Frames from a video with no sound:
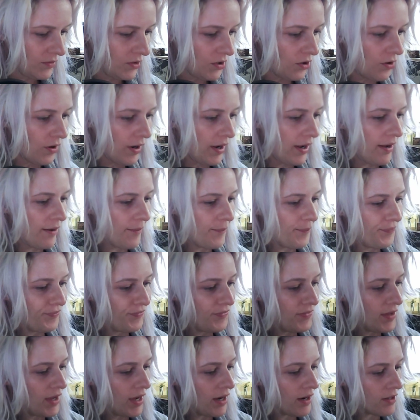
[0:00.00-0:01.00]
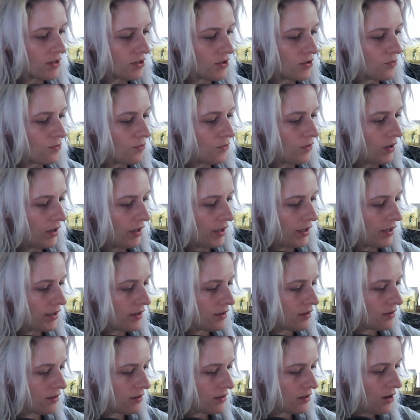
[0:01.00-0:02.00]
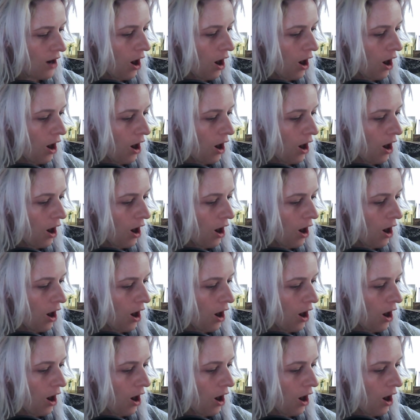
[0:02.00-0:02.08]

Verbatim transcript: Okay. Next one.